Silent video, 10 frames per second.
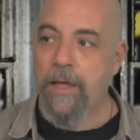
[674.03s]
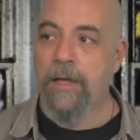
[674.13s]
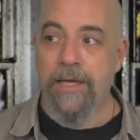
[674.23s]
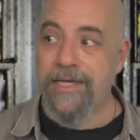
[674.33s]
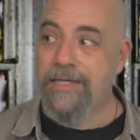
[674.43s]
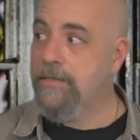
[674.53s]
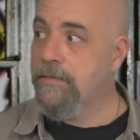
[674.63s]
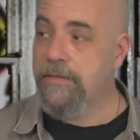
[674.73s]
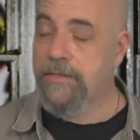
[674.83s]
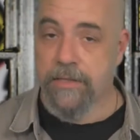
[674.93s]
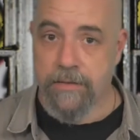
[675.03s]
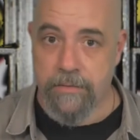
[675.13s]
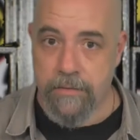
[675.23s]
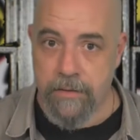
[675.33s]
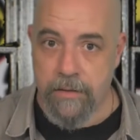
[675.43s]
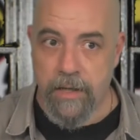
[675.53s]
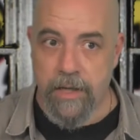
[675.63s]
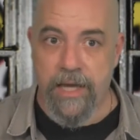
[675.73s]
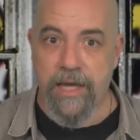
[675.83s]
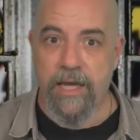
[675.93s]
Here's the good thing.
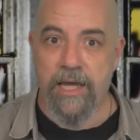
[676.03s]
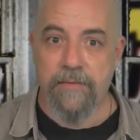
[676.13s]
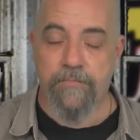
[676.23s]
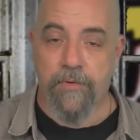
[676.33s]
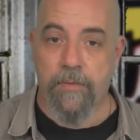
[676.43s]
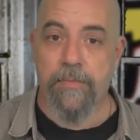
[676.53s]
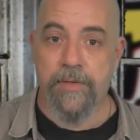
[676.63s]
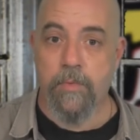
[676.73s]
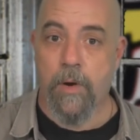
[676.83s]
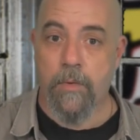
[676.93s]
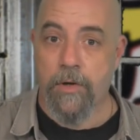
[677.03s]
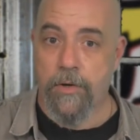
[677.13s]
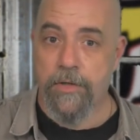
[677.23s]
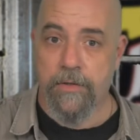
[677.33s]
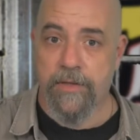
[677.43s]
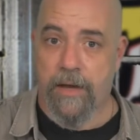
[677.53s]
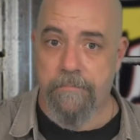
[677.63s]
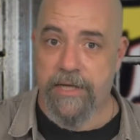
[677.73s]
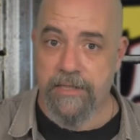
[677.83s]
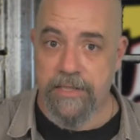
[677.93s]
It probably won't hurt you that
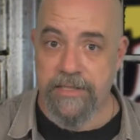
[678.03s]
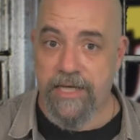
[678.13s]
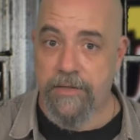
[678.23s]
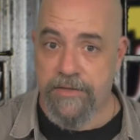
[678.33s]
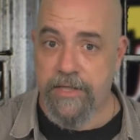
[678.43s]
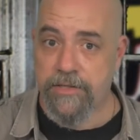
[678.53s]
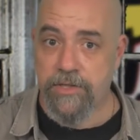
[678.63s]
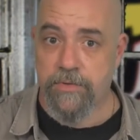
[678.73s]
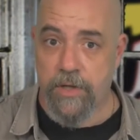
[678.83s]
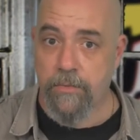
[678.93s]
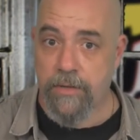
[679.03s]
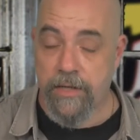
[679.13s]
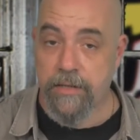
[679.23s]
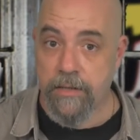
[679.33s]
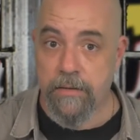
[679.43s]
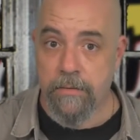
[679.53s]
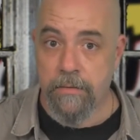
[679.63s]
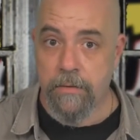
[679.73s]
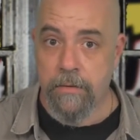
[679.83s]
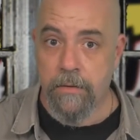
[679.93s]
badly to hear things you don't like.
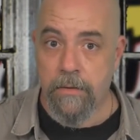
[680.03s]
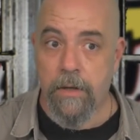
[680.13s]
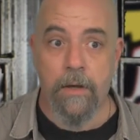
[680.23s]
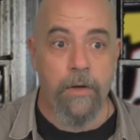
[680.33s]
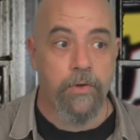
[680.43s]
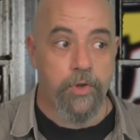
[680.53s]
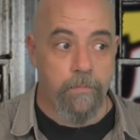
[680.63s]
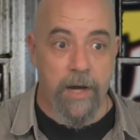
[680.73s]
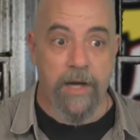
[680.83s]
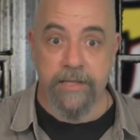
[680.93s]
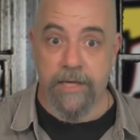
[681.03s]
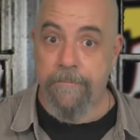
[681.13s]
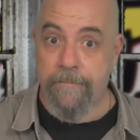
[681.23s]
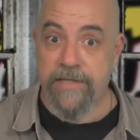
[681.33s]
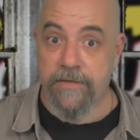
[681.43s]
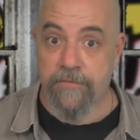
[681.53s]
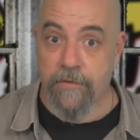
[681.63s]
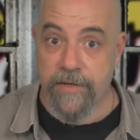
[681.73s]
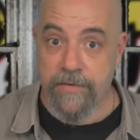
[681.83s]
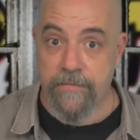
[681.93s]
You might get better
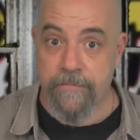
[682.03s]
from it.